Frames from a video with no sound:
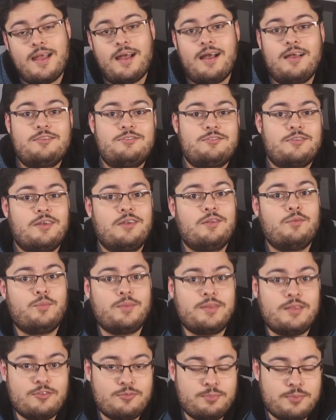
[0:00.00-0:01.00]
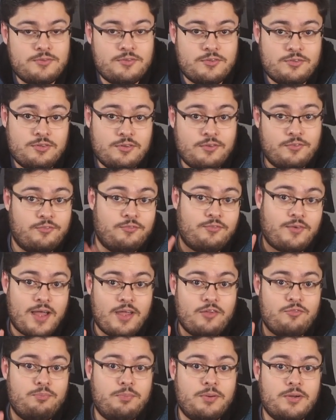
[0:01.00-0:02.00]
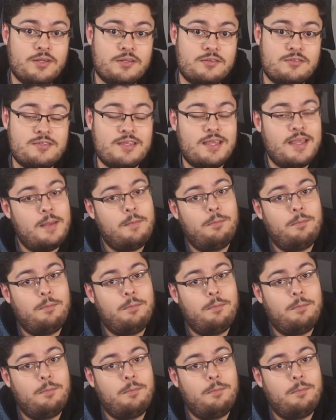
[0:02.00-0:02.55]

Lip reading: I started with this position of 5 puts,